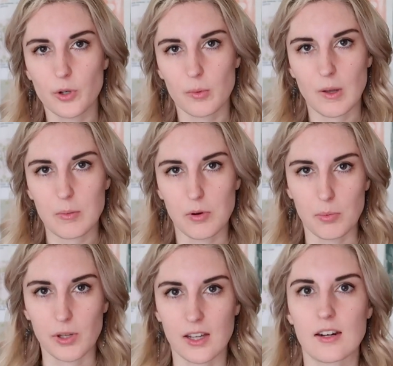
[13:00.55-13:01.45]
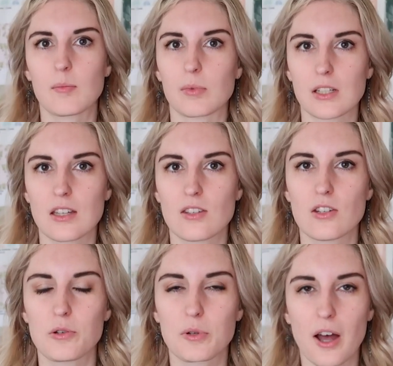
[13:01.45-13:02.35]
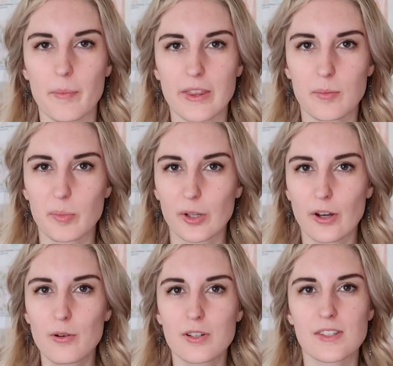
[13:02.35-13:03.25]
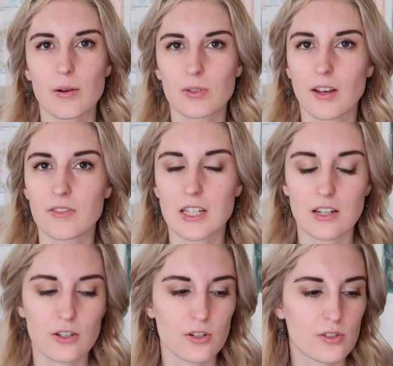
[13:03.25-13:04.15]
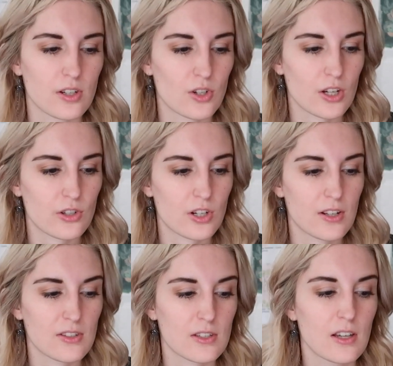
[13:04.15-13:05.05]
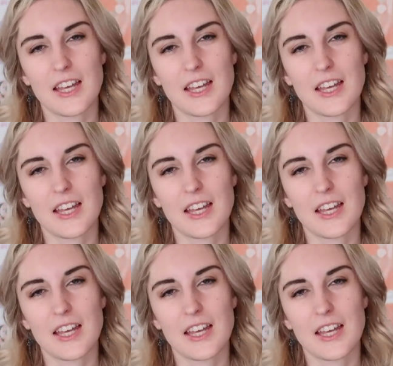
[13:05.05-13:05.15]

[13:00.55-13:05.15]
or paper planning, please do comment them below, because I would love to hear your suggestions.